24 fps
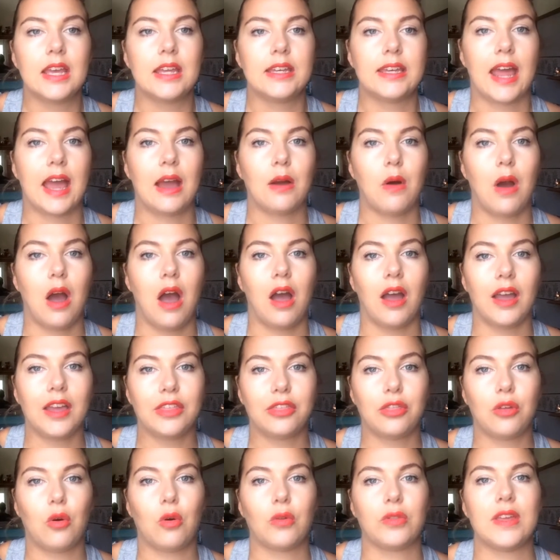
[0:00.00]
Now I
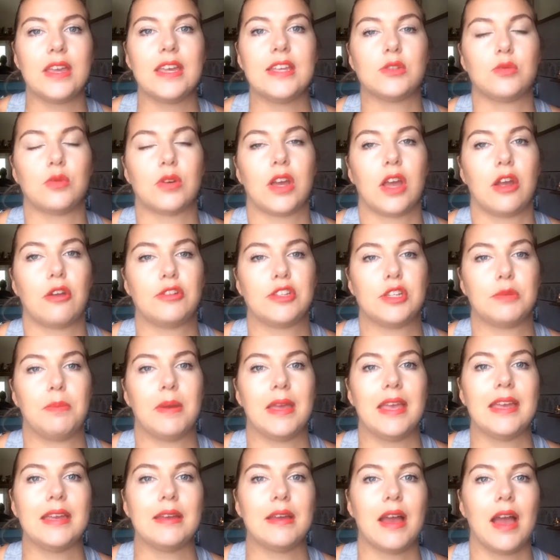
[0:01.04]
thought these were going to
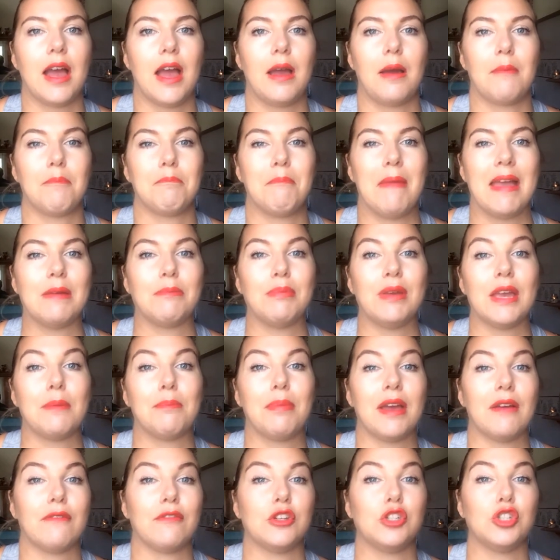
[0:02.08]
be maybe a
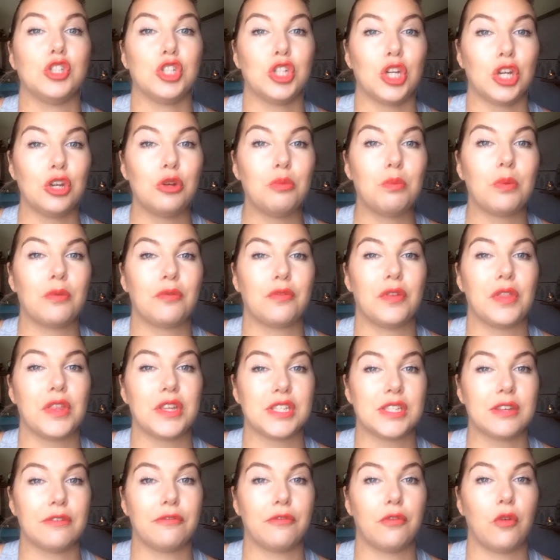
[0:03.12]
bit of a dupe for the
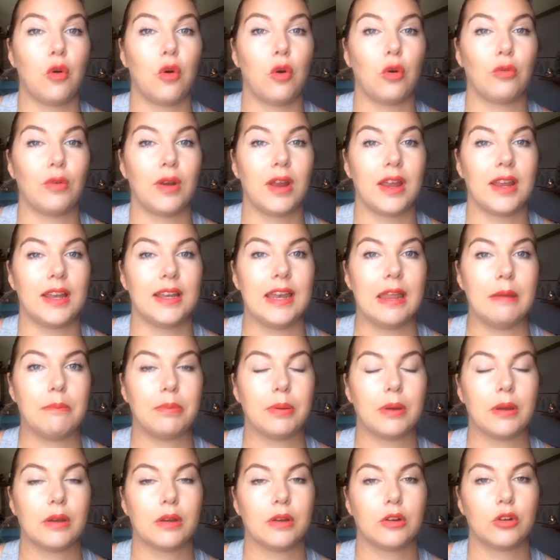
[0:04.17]
Sephora
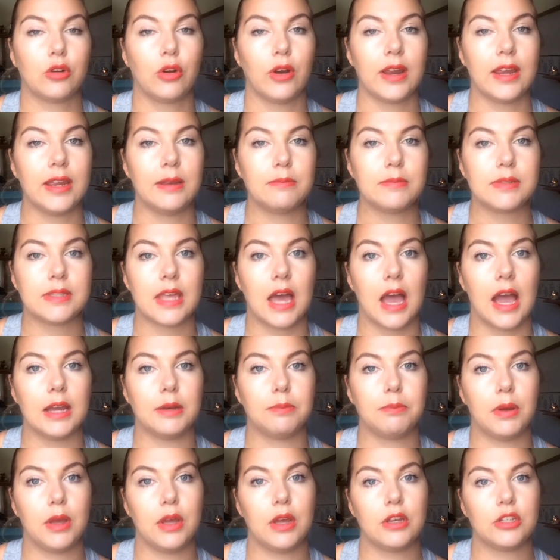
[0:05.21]
lip creams that I
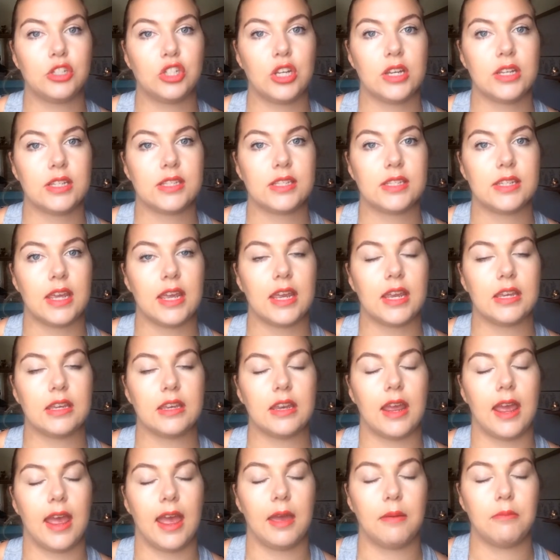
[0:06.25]
purchased
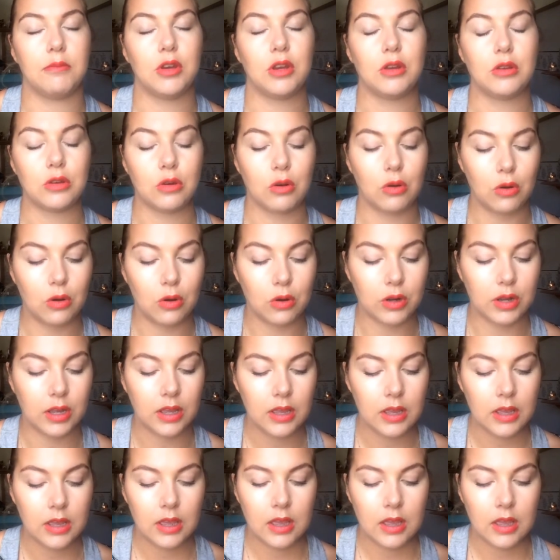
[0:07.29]
in New York.